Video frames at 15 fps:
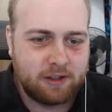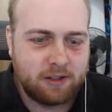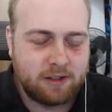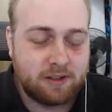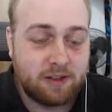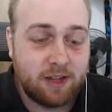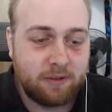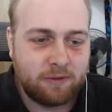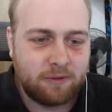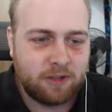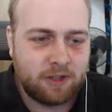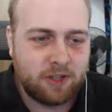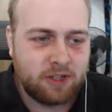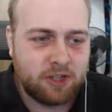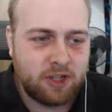It's
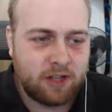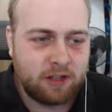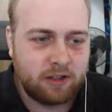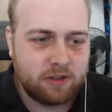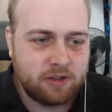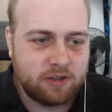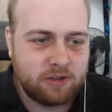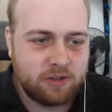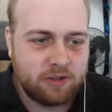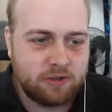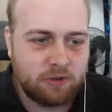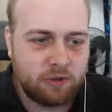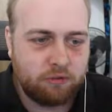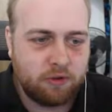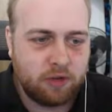definitely a challenge.
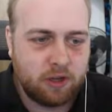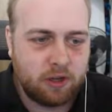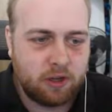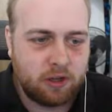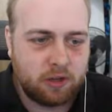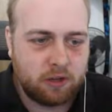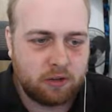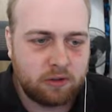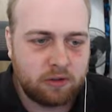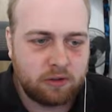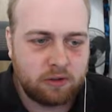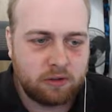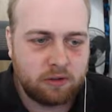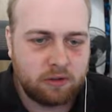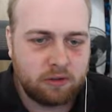Draw 3 cards.